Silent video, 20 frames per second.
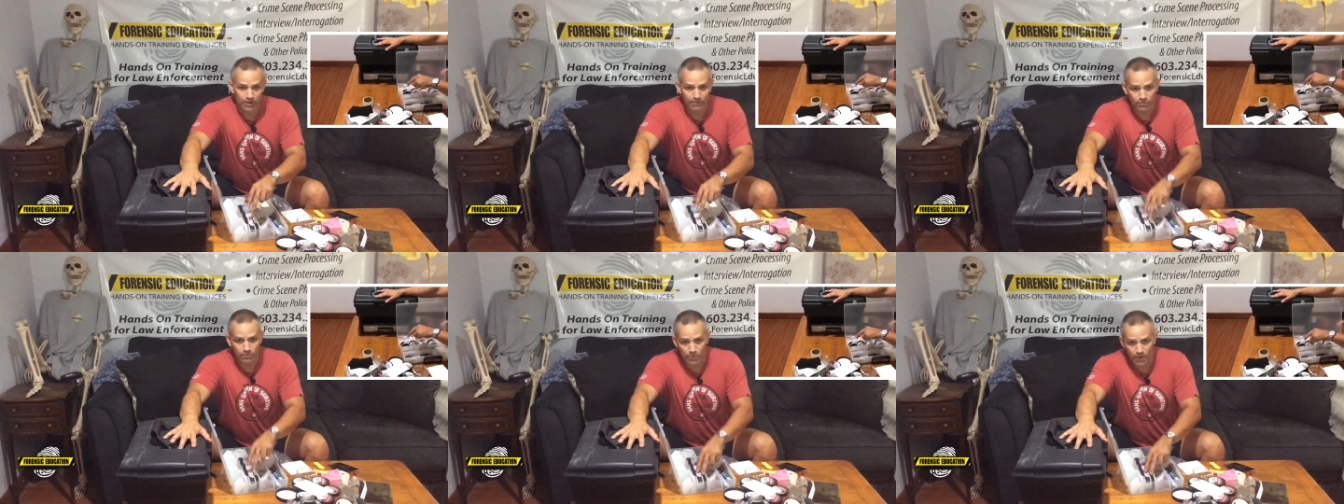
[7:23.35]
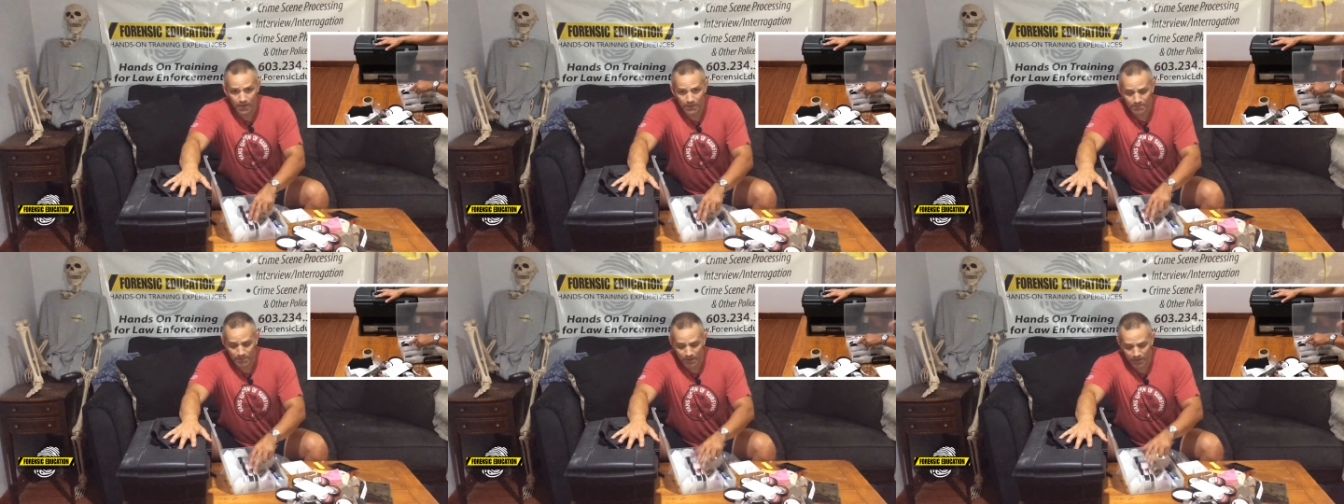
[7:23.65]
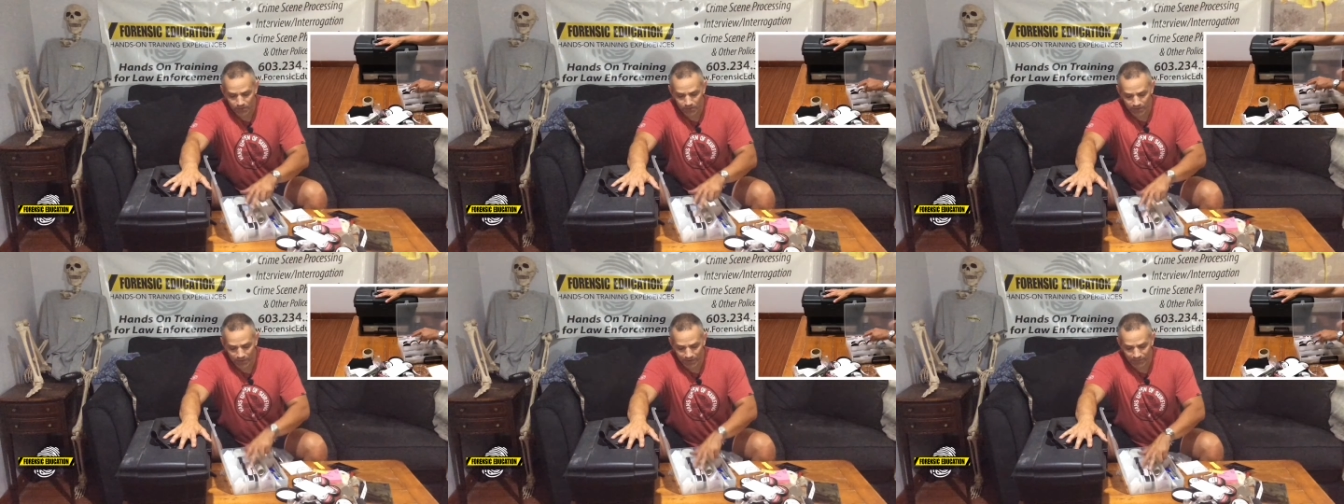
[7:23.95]
I have a white
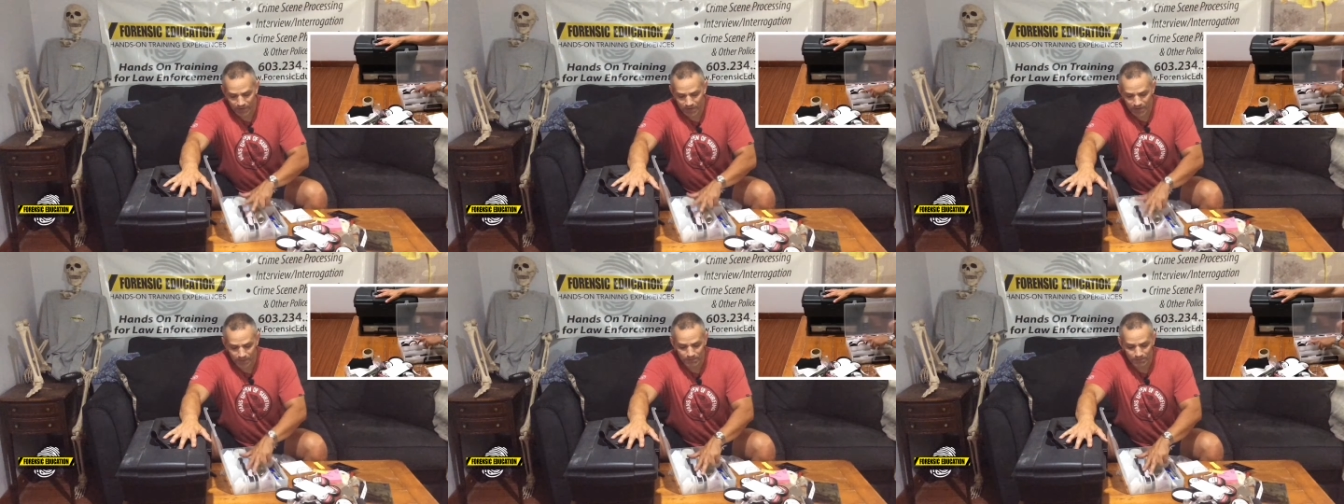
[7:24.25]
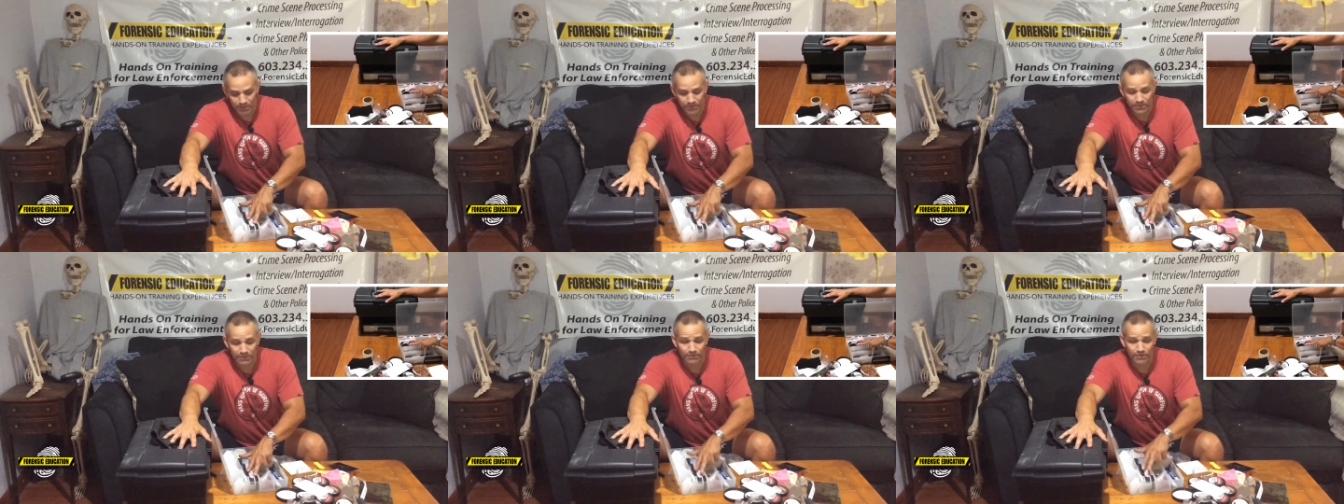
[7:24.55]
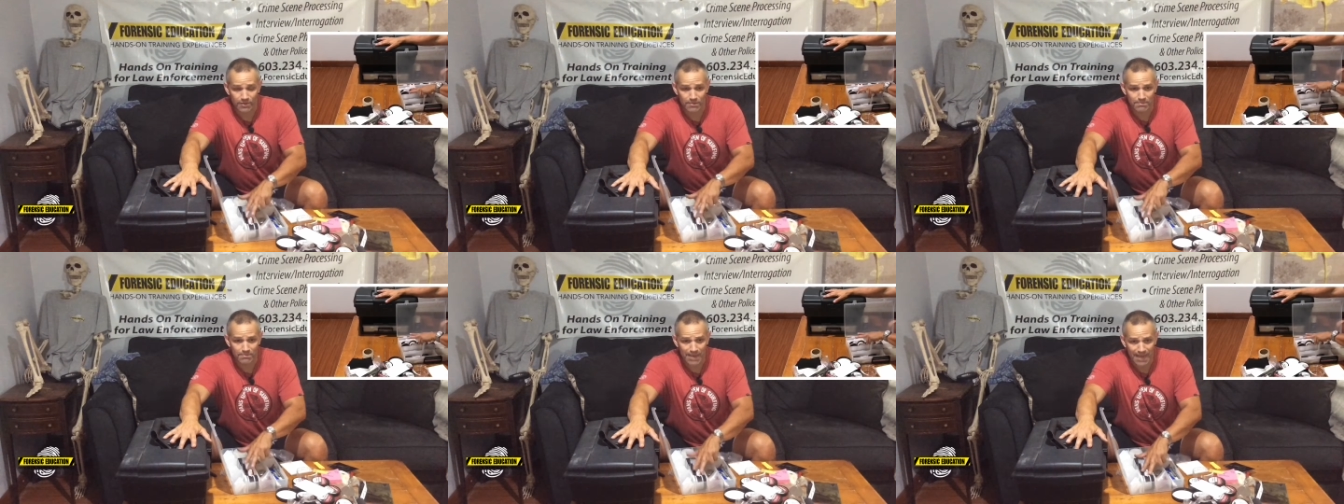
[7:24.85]
powder, I have a couple of
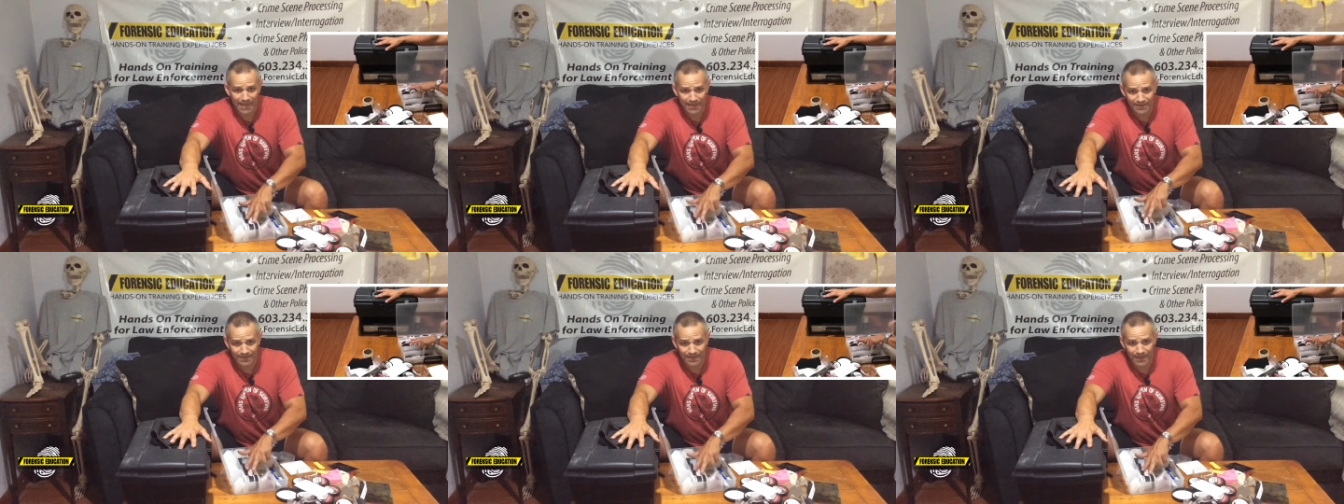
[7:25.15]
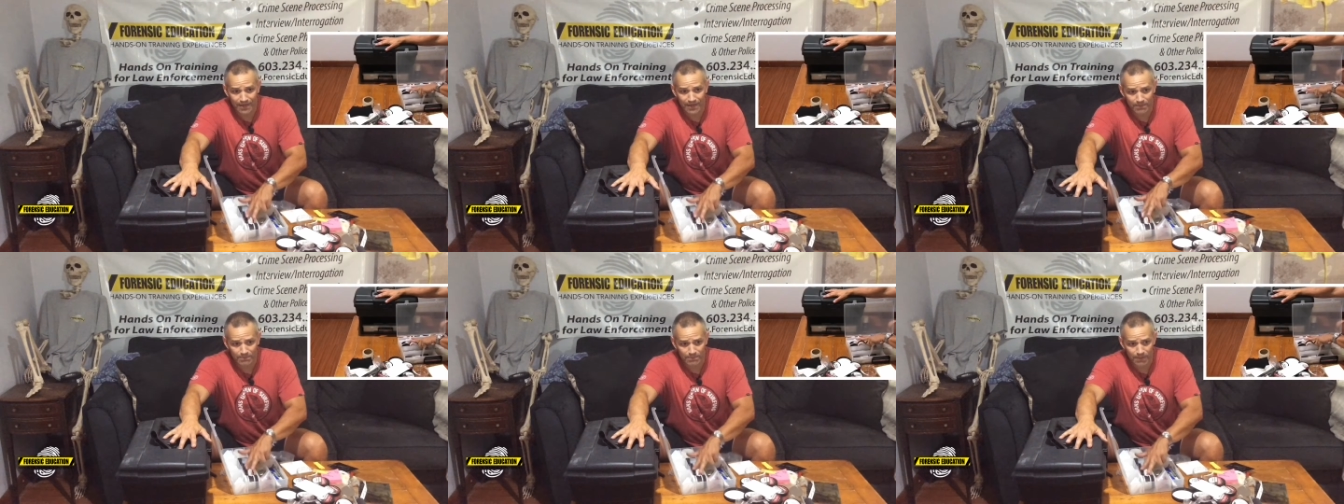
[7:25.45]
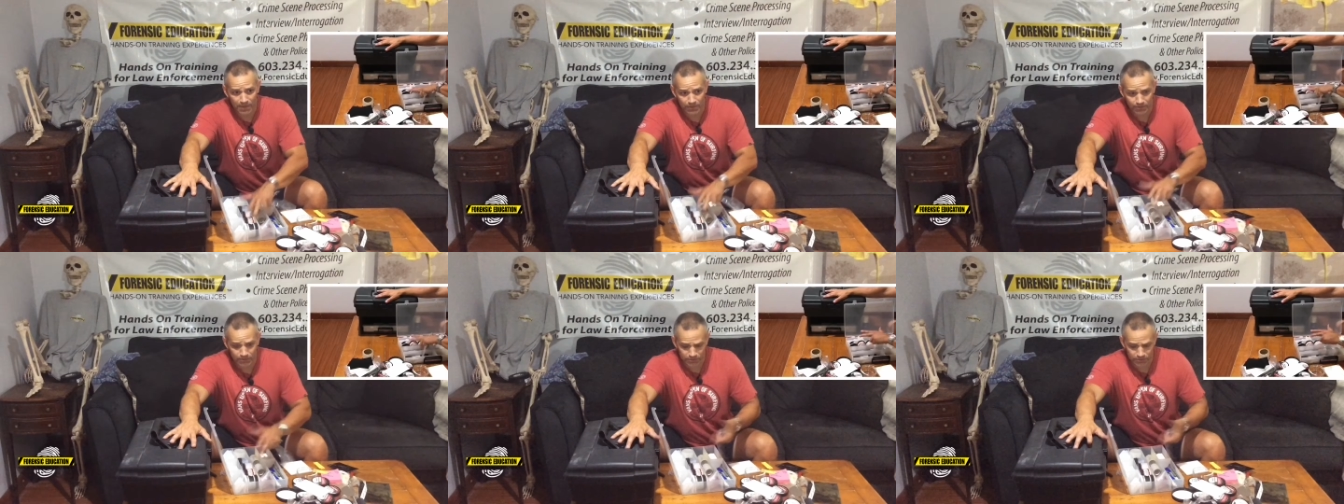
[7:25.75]
different magnetic
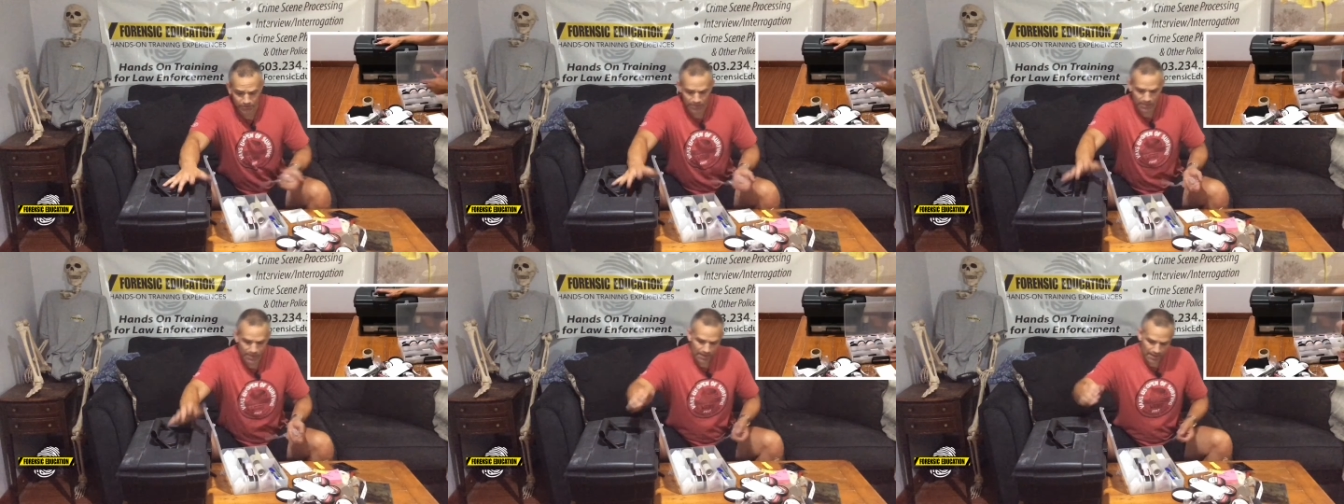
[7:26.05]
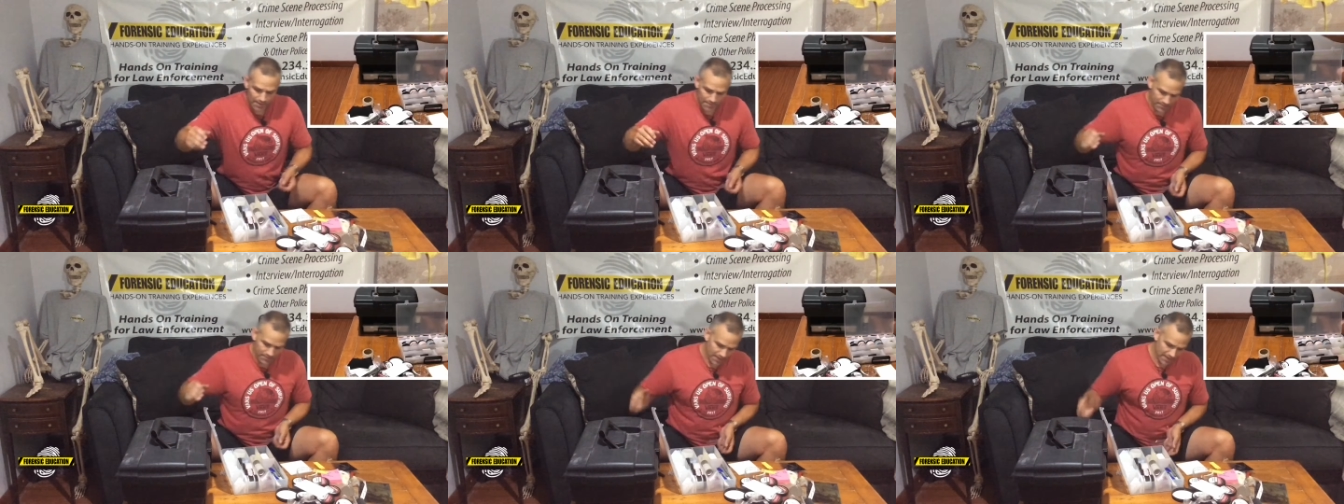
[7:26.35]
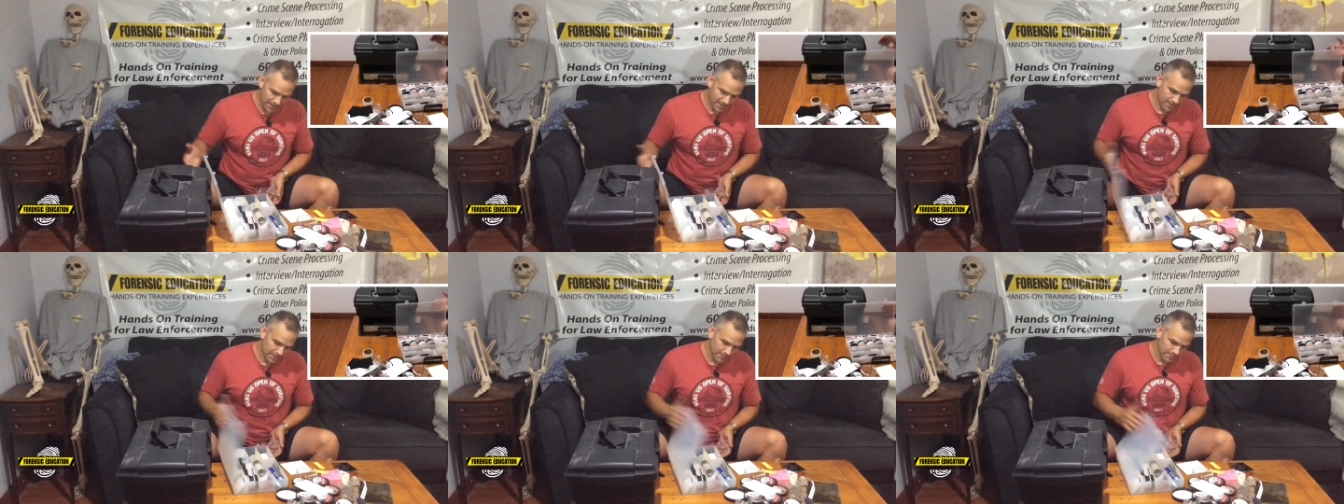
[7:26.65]
powders
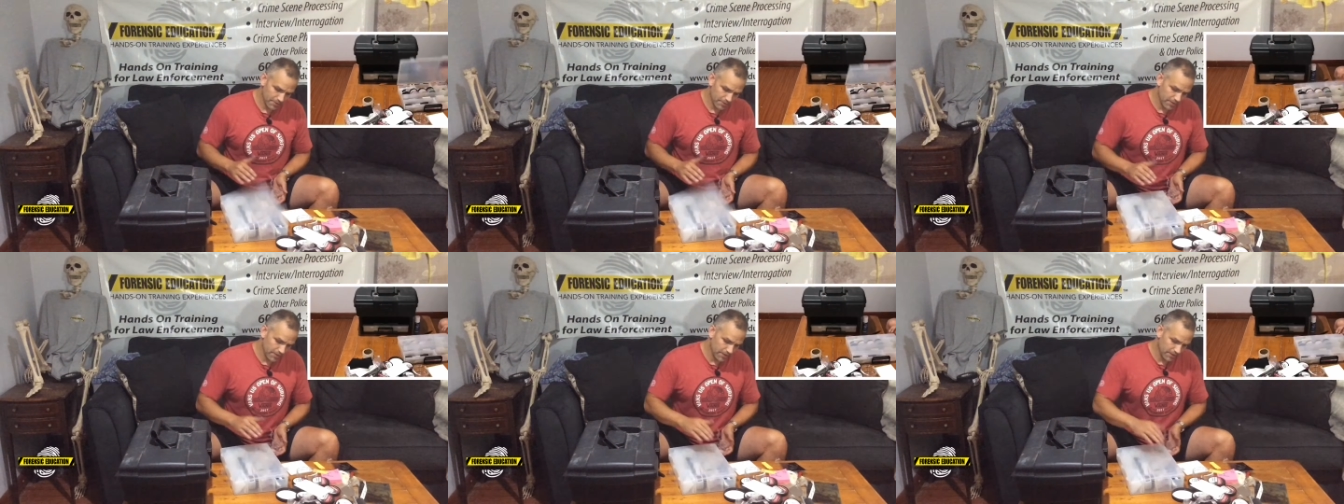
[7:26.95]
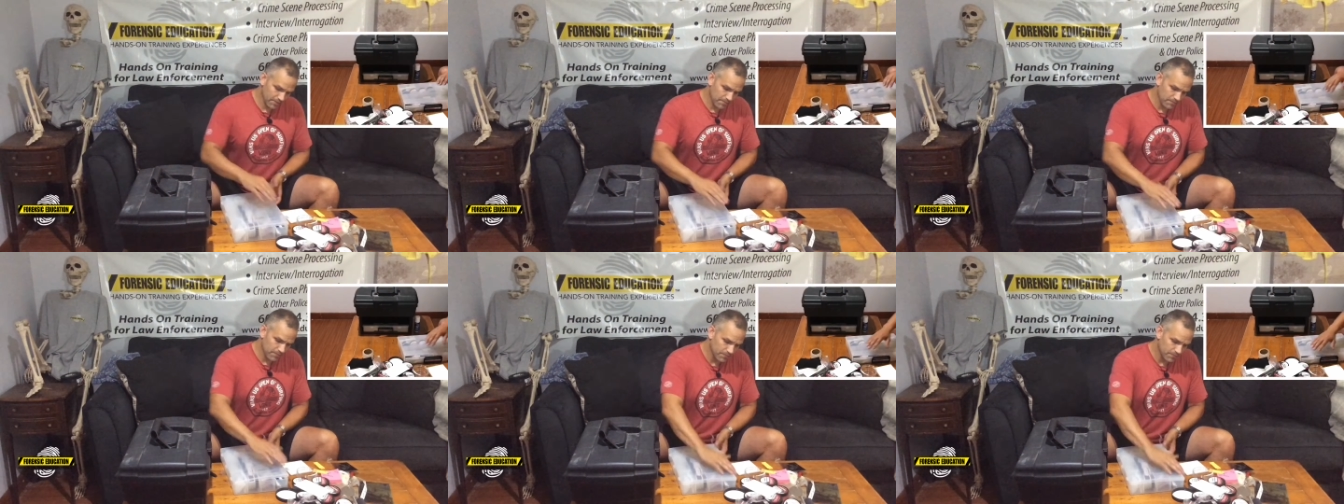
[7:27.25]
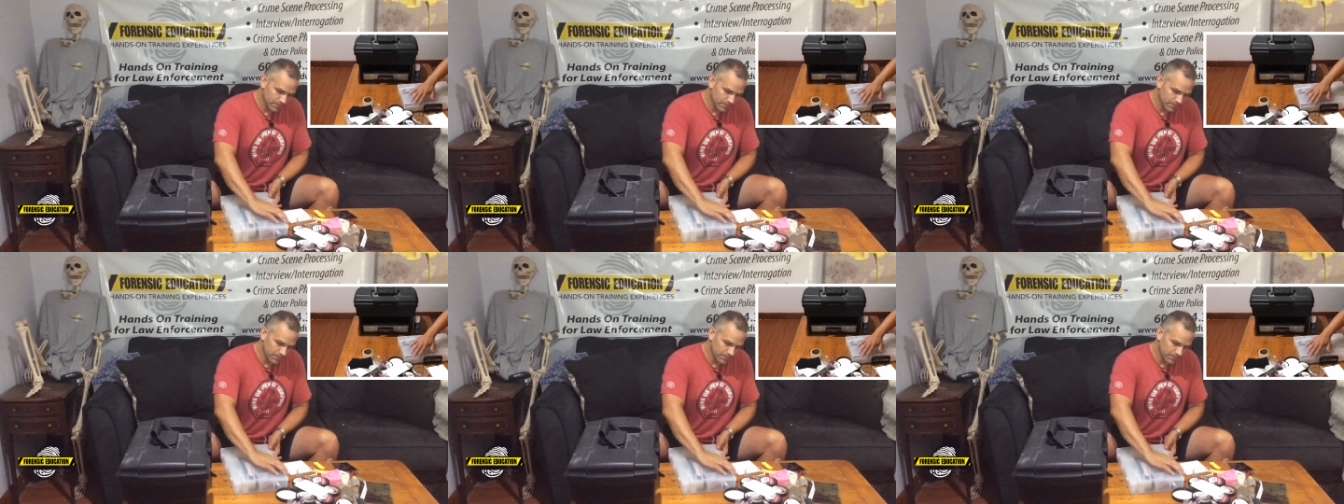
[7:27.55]
that I keep in here